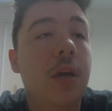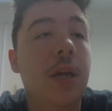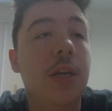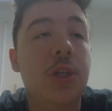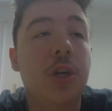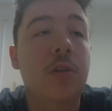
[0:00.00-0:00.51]

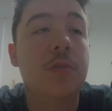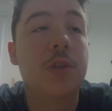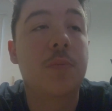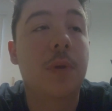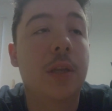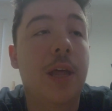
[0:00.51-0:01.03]
It should have
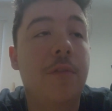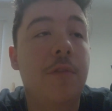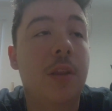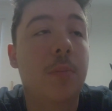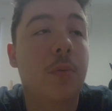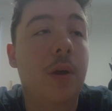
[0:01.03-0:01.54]
just been left
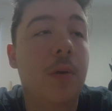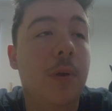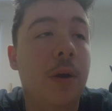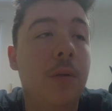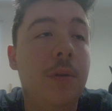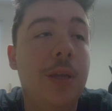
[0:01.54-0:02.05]
at the point
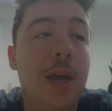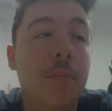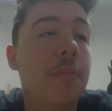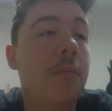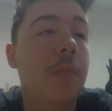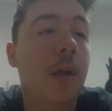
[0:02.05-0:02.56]
where, yep,
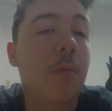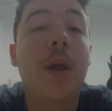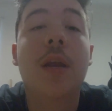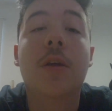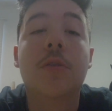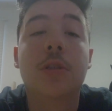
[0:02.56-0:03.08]
their
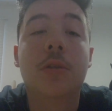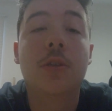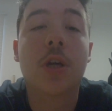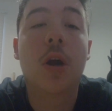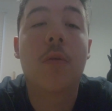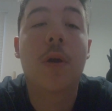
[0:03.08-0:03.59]
radio's a
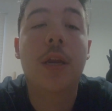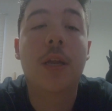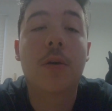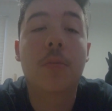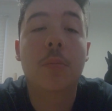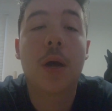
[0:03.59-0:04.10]
junk
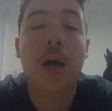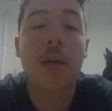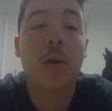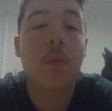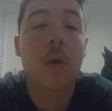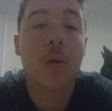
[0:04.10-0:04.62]
radio. I
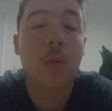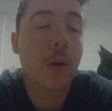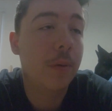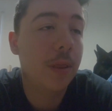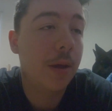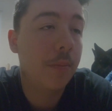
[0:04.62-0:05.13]
don't want to work
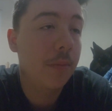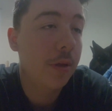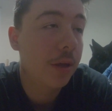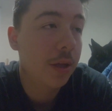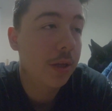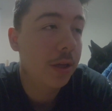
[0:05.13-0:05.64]
with them.
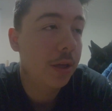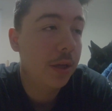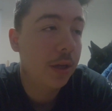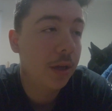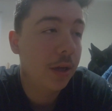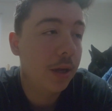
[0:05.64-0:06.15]

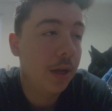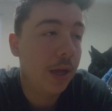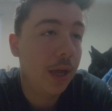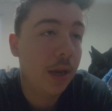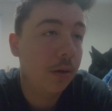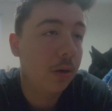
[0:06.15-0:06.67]

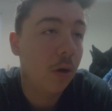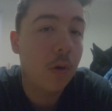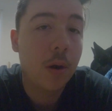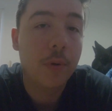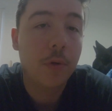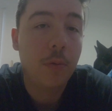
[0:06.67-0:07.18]
And go
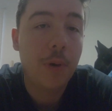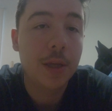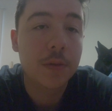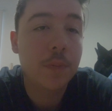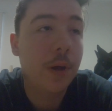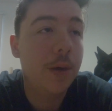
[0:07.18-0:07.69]
our both
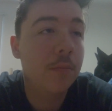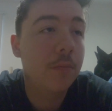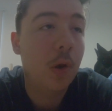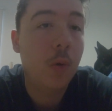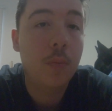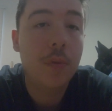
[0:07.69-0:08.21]
ways. But
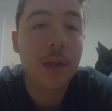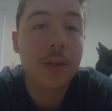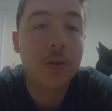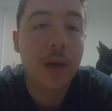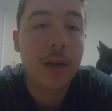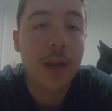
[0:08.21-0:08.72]
nope, they
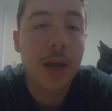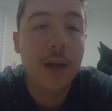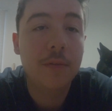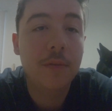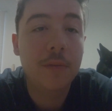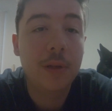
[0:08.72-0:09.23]

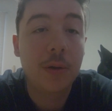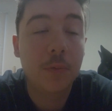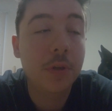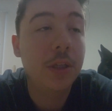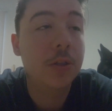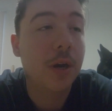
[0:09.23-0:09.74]

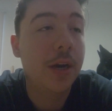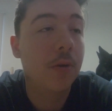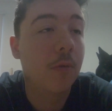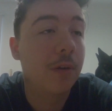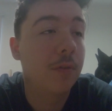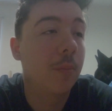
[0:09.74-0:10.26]
really tried to
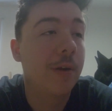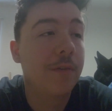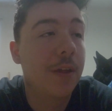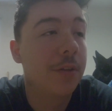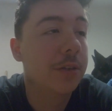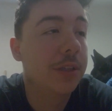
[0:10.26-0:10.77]
ruffle my
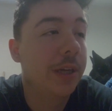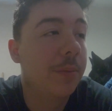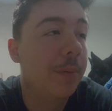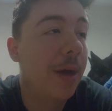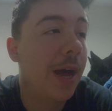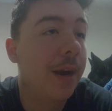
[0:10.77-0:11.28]
feathers and get
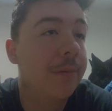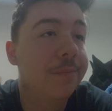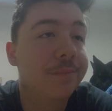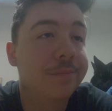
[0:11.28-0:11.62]
me mad.